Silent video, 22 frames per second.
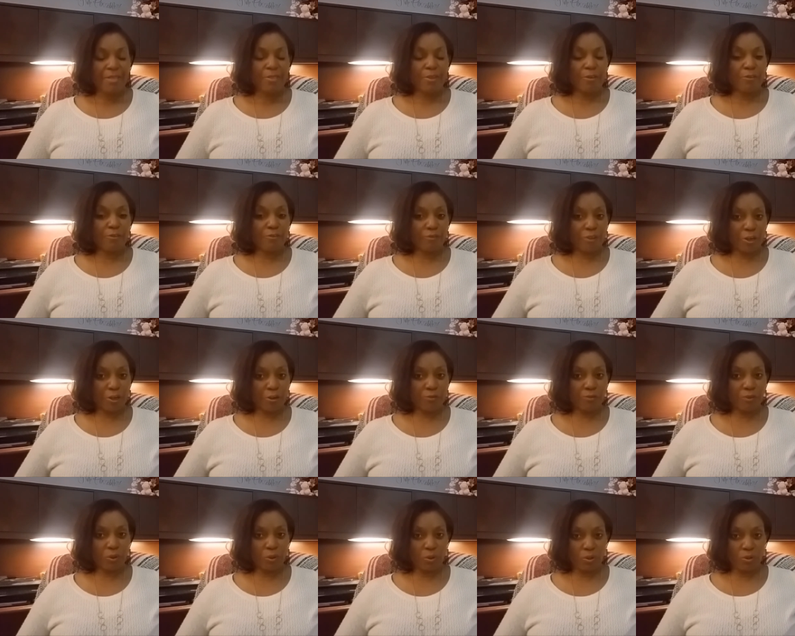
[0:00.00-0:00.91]
The
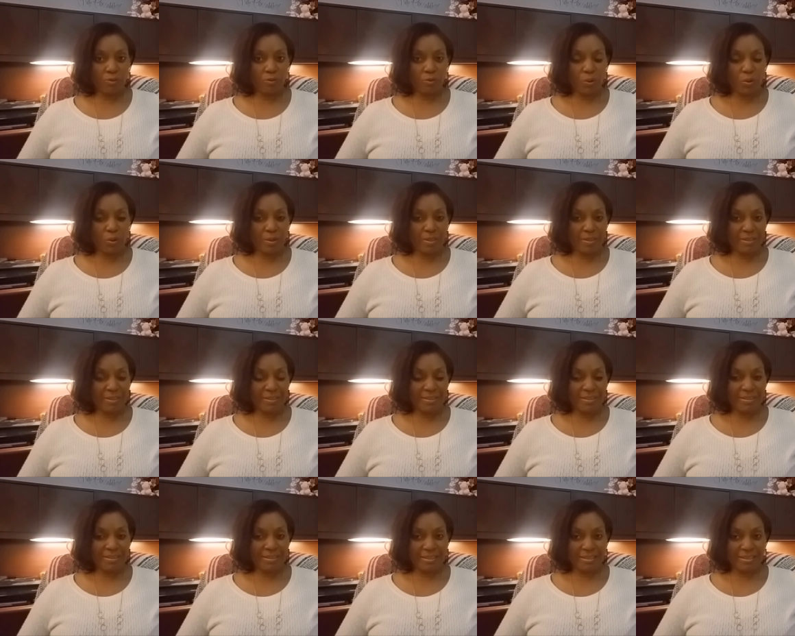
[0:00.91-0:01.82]
fearful
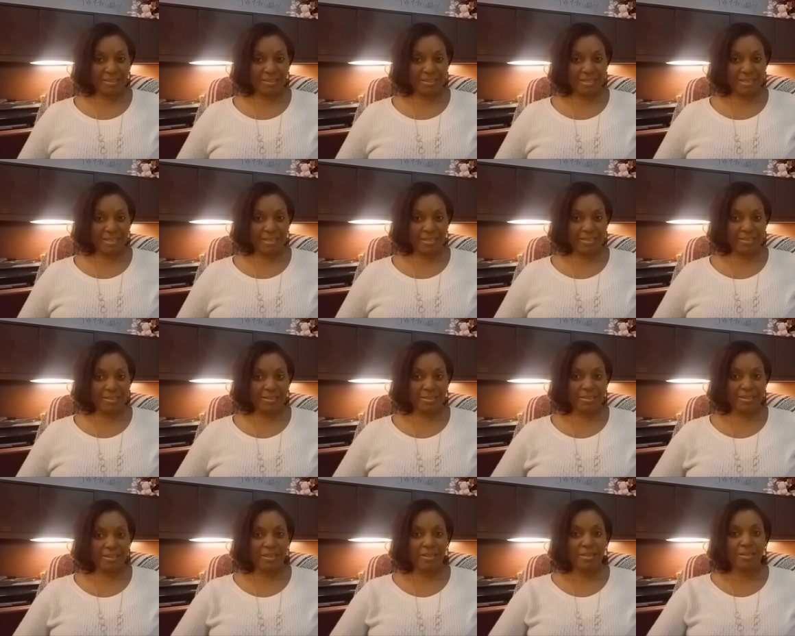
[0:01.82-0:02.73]
avoidant
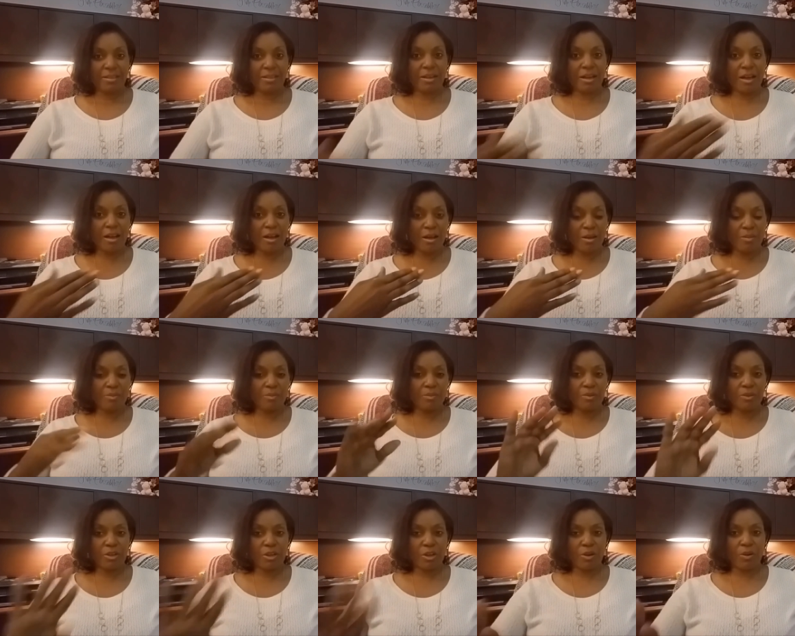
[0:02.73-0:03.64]
says, come,
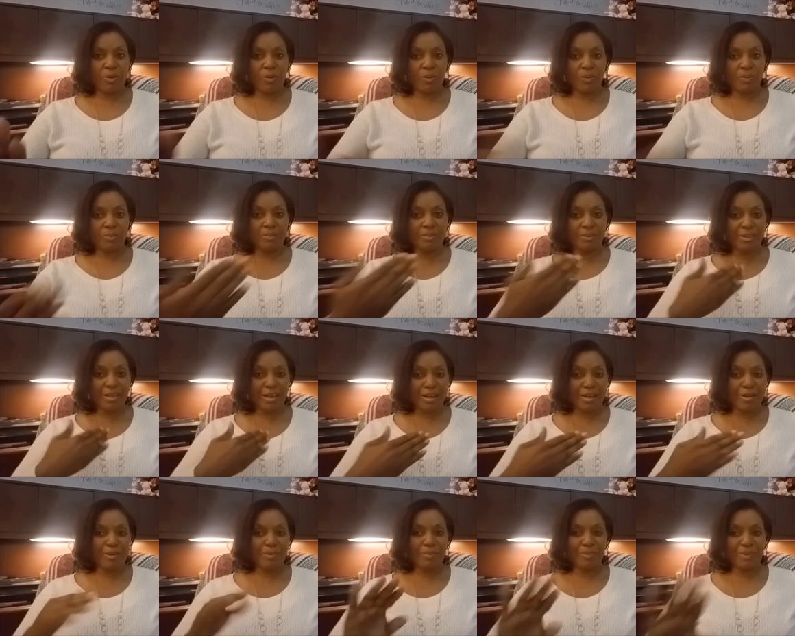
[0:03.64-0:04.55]
go,
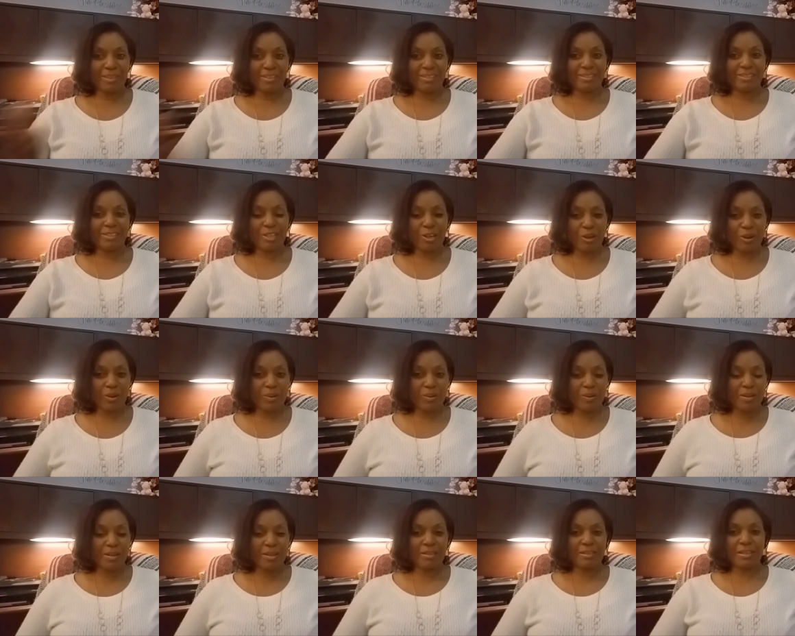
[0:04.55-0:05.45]
come,
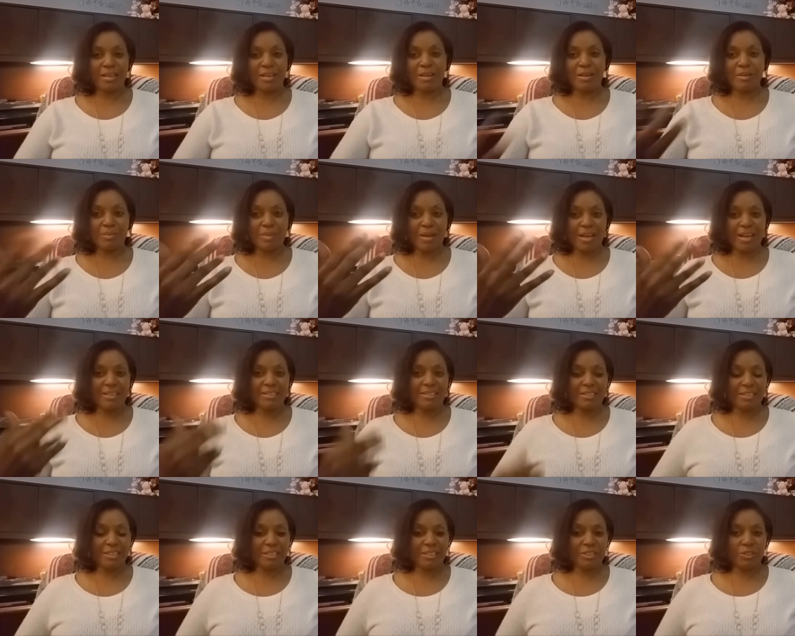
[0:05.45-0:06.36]
go. Come, I
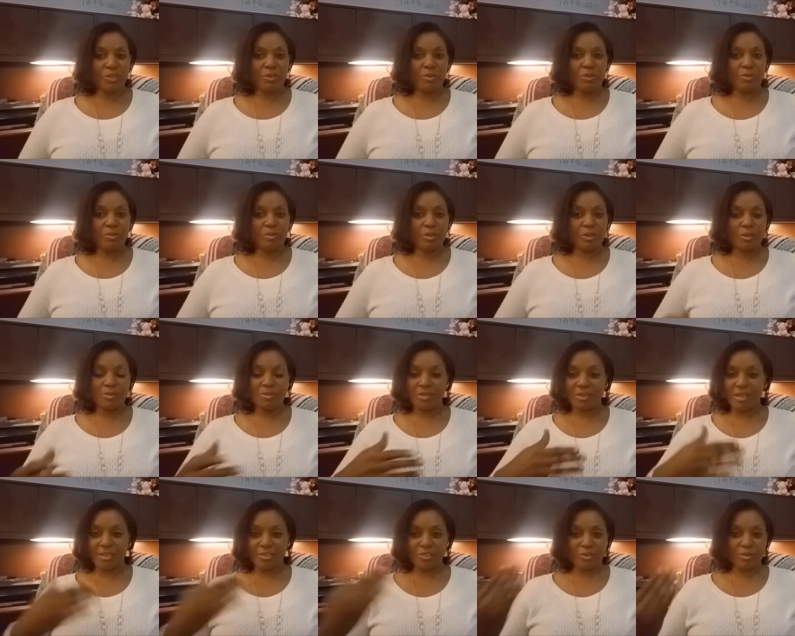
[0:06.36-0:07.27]
need you. Oops,
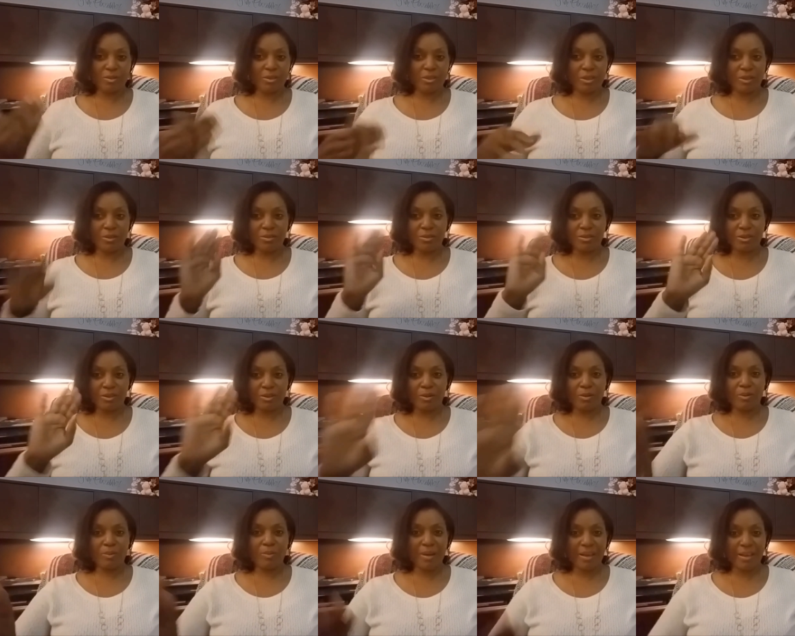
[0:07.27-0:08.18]
that's too close.
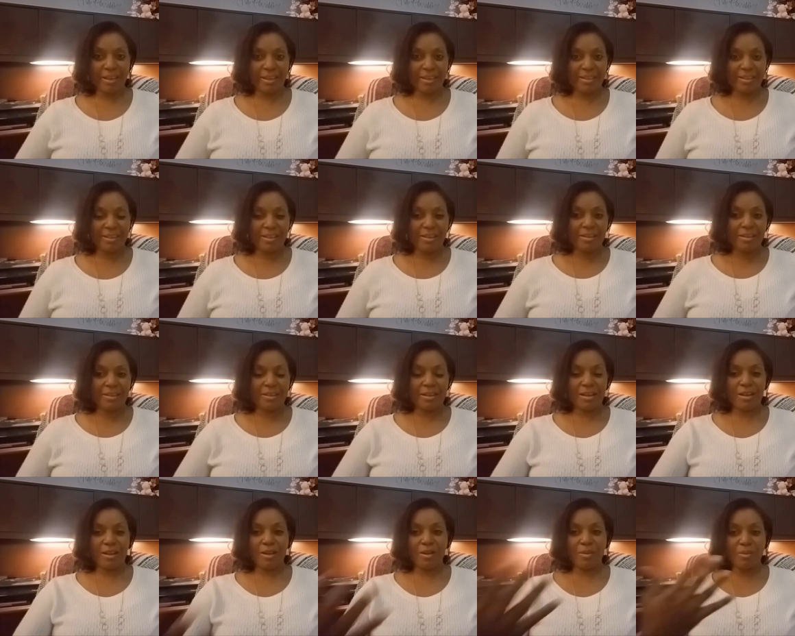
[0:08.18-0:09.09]
Go away.
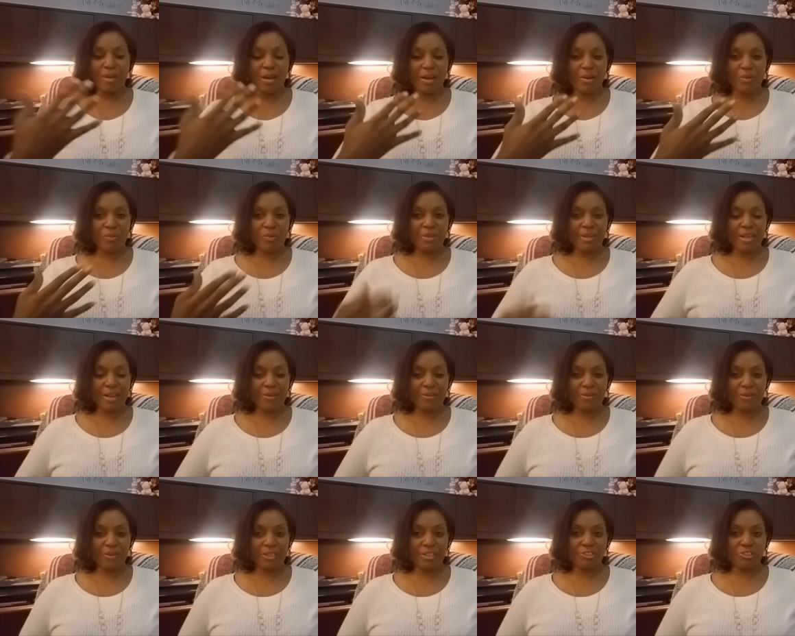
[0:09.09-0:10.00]
Come, I want to have a
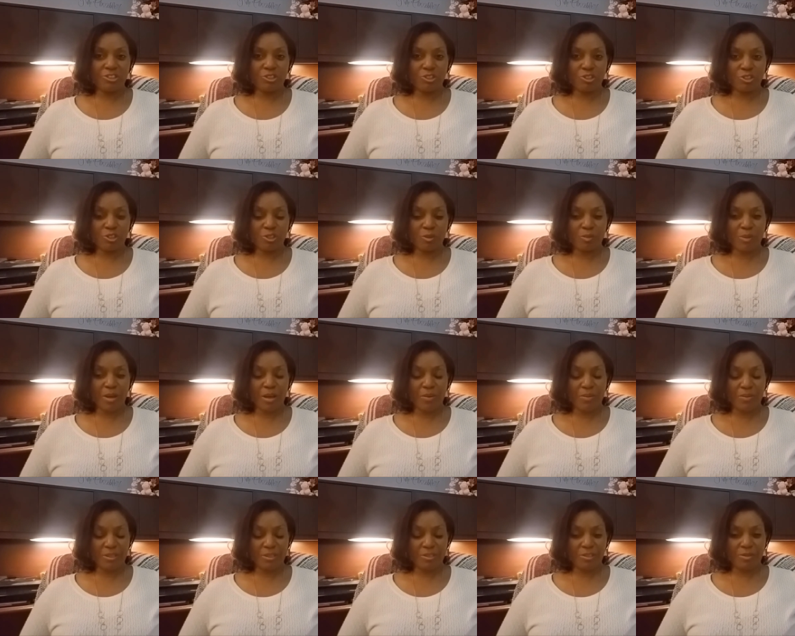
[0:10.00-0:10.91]
relationship. I
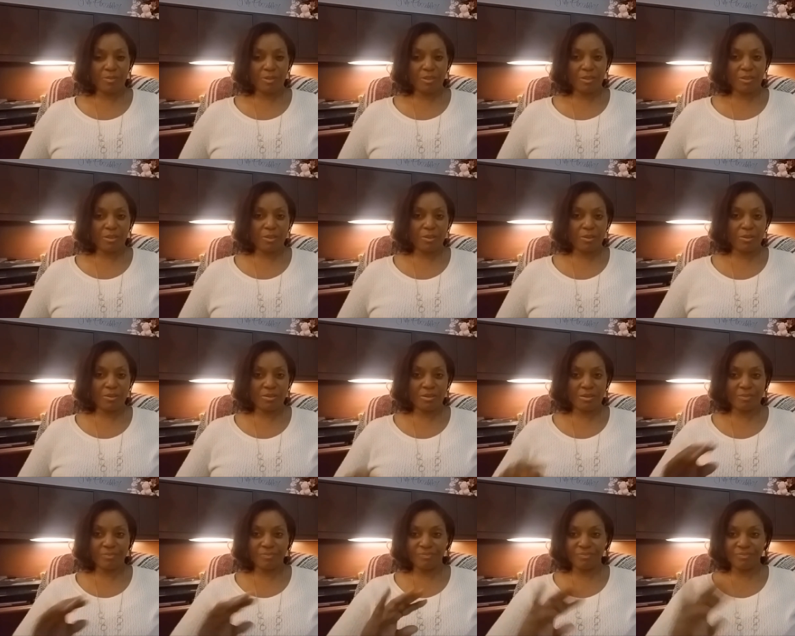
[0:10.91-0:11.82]
want us to be
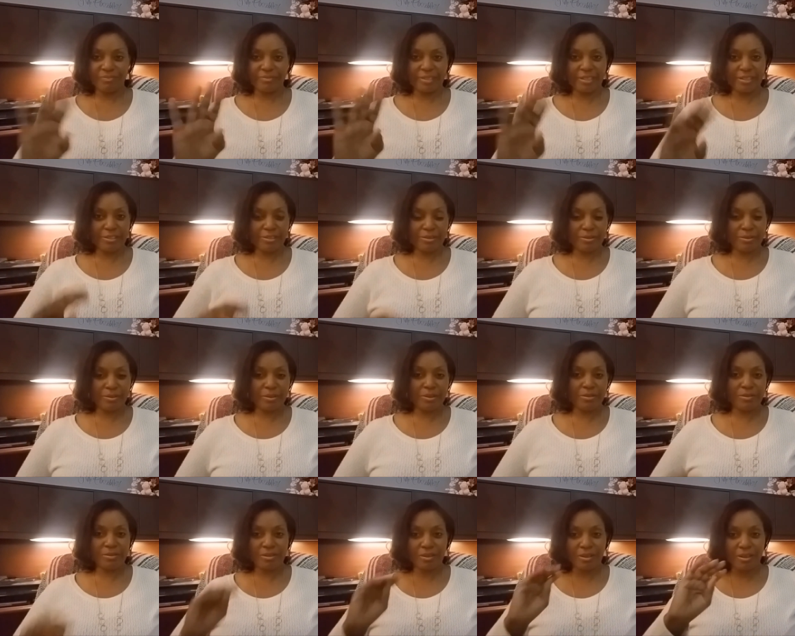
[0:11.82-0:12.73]
close. That's too
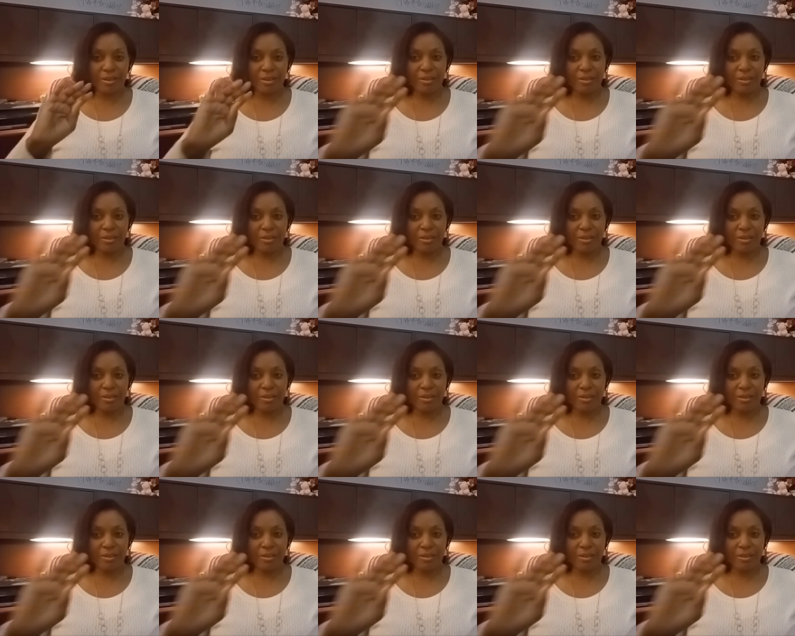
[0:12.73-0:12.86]
close.